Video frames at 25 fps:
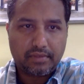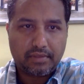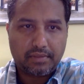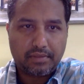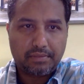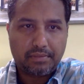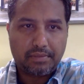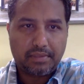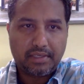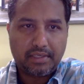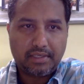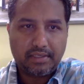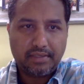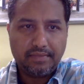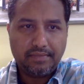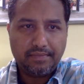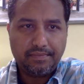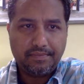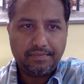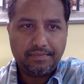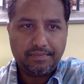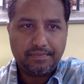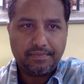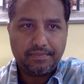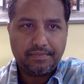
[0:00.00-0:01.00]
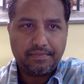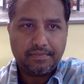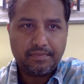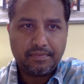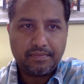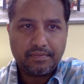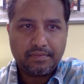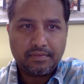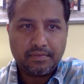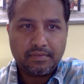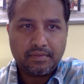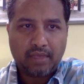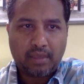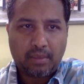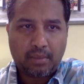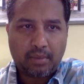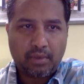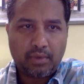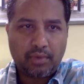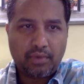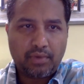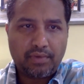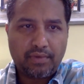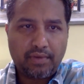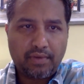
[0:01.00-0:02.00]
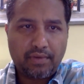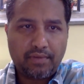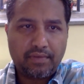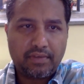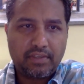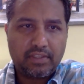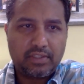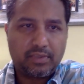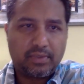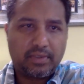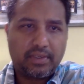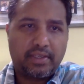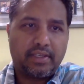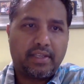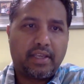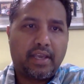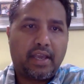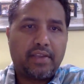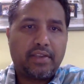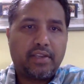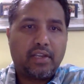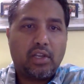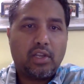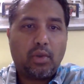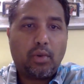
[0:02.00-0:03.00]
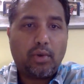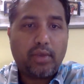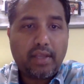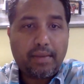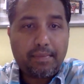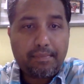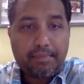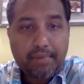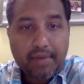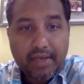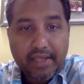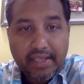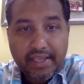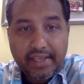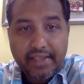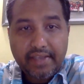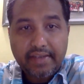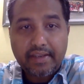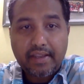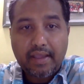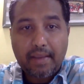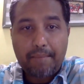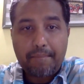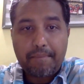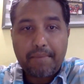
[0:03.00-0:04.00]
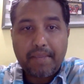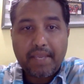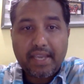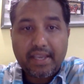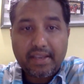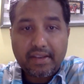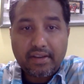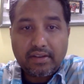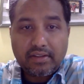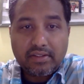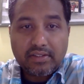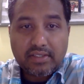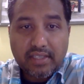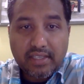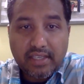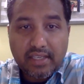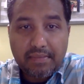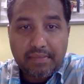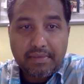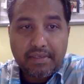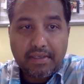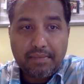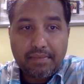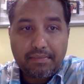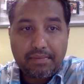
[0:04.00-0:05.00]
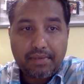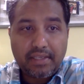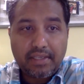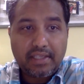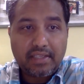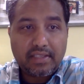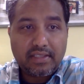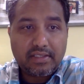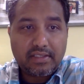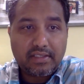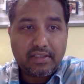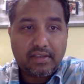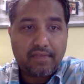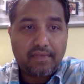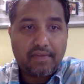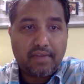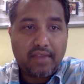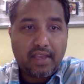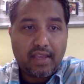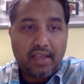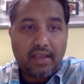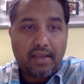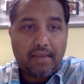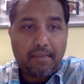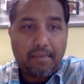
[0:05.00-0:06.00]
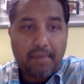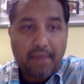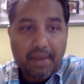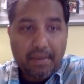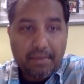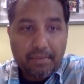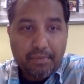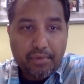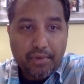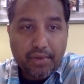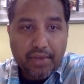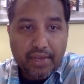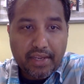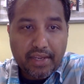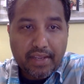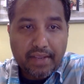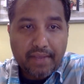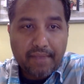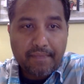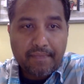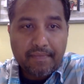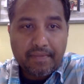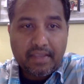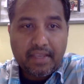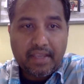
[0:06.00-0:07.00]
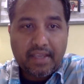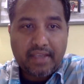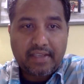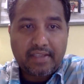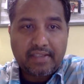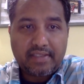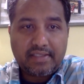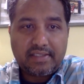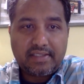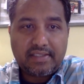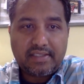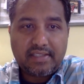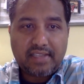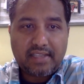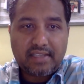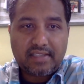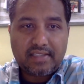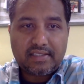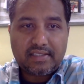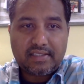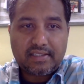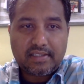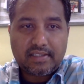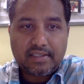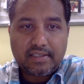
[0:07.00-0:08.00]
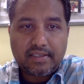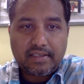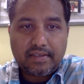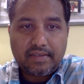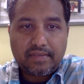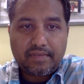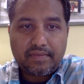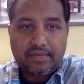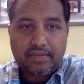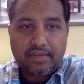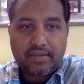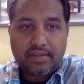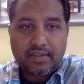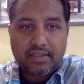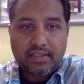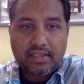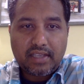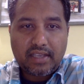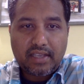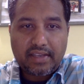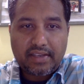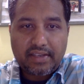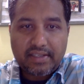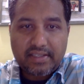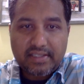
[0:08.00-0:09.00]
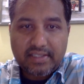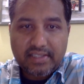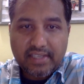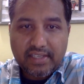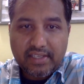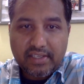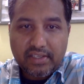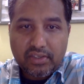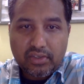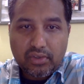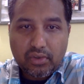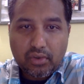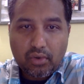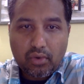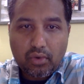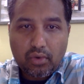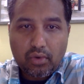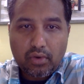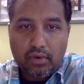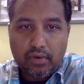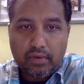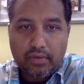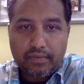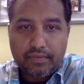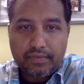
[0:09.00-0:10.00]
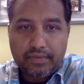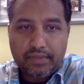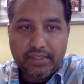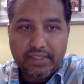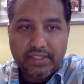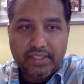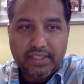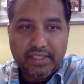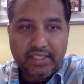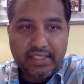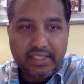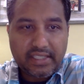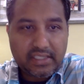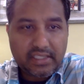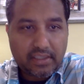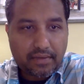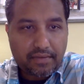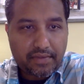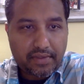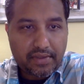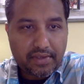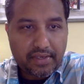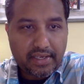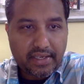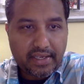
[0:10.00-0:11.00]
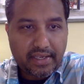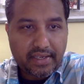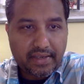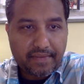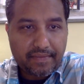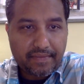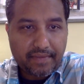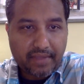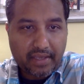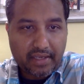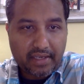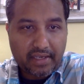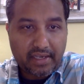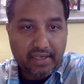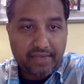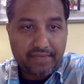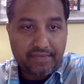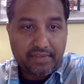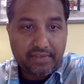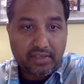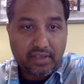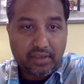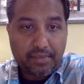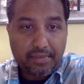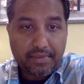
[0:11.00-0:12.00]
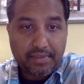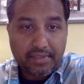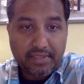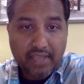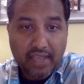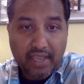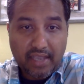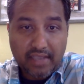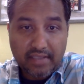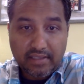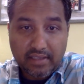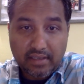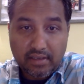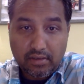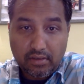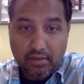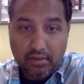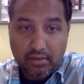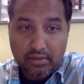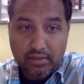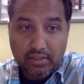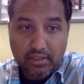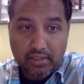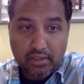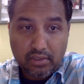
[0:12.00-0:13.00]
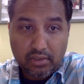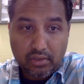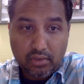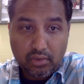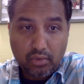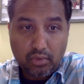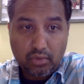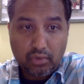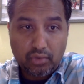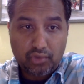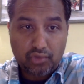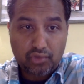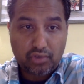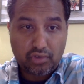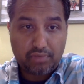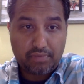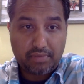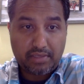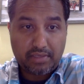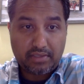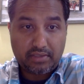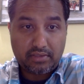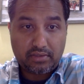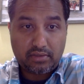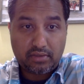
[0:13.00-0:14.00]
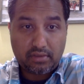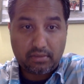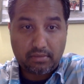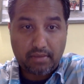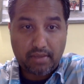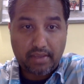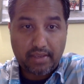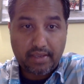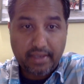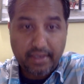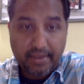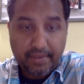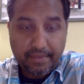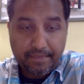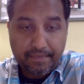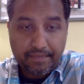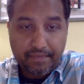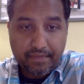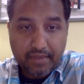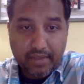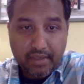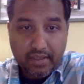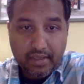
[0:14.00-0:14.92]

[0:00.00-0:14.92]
Amen. I'm going to read from verse 1. And the Lord appeared unto him in the plains of Mamre, and he sat at the tent door in the heat of the day. And he lifted up his eyes and looked, and lo, 3 men stood by him.